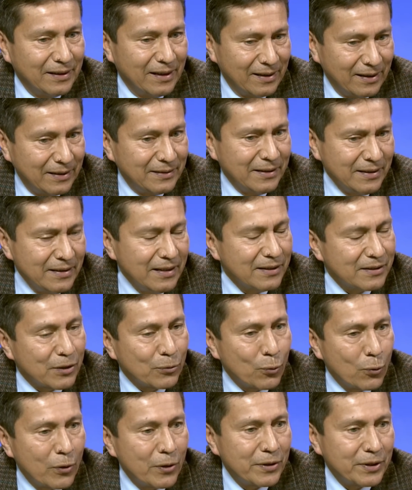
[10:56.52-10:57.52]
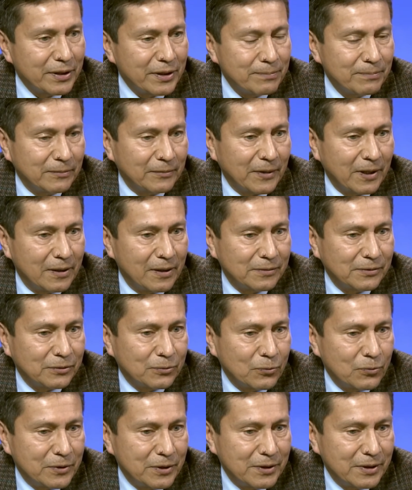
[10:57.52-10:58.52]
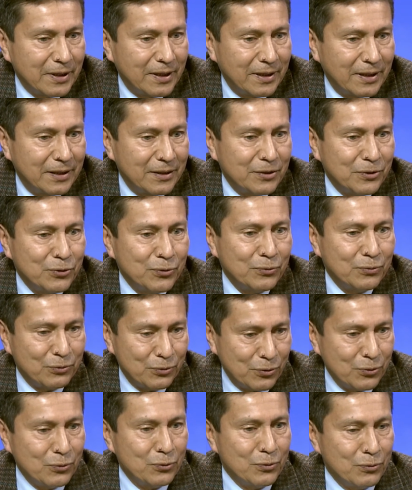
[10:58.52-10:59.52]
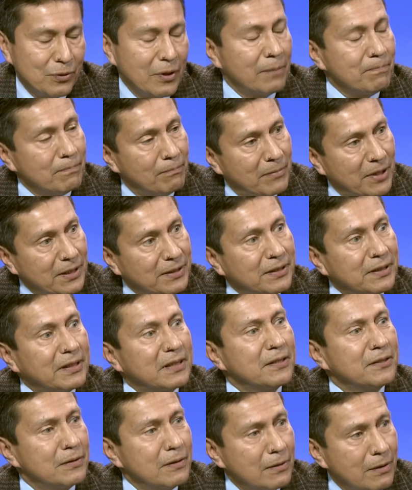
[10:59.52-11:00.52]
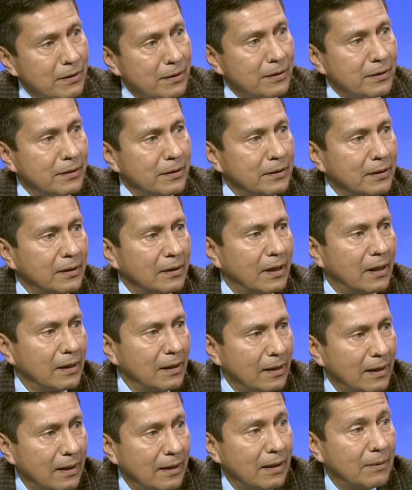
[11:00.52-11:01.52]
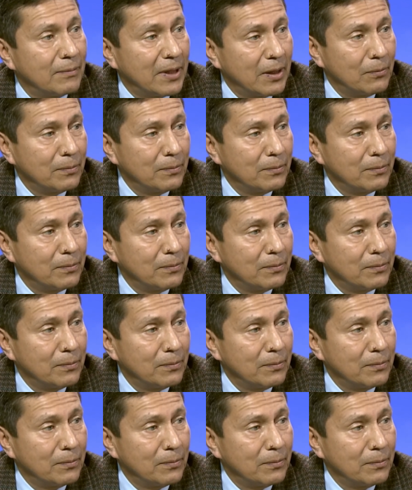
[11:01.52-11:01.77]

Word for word: I think the rewarding comes when uh, you you basically learn a lot about